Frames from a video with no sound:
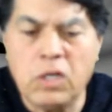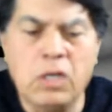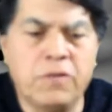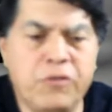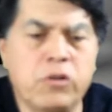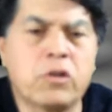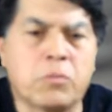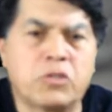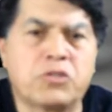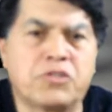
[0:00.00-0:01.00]
in a few
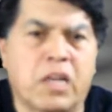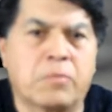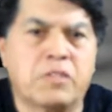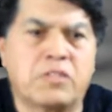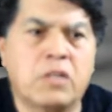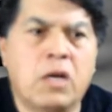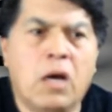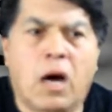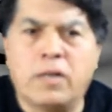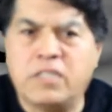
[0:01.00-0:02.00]
commercial segments
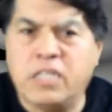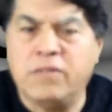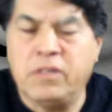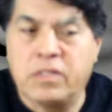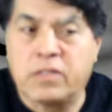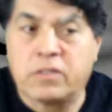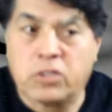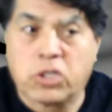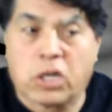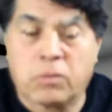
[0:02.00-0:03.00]
on TV that
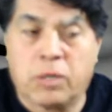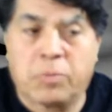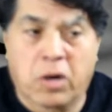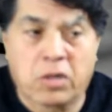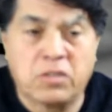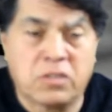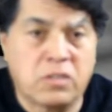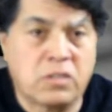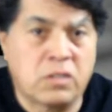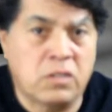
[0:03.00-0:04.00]
they're talking about
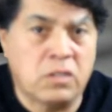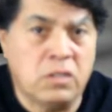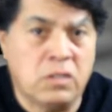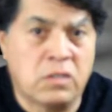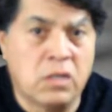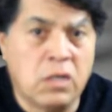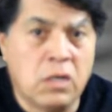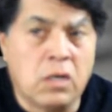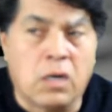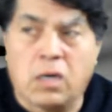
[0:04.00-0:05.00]
Parkinson's disease,
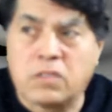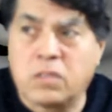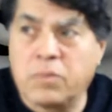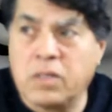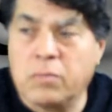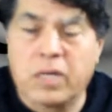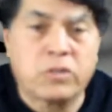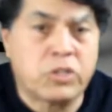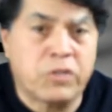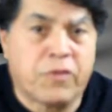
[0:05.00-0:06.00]
something that
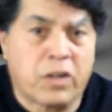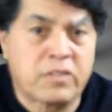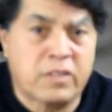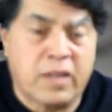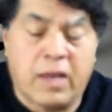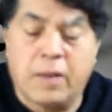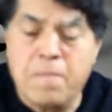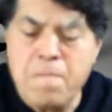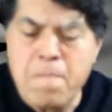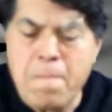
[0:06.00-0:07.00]
Michael J. Fox
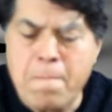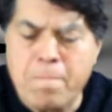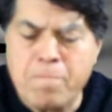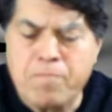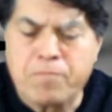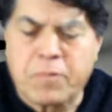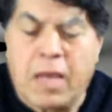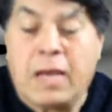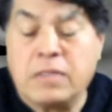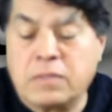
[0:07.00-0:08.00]

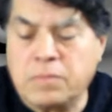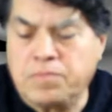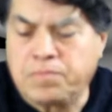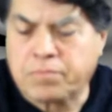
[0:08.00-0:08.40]
has.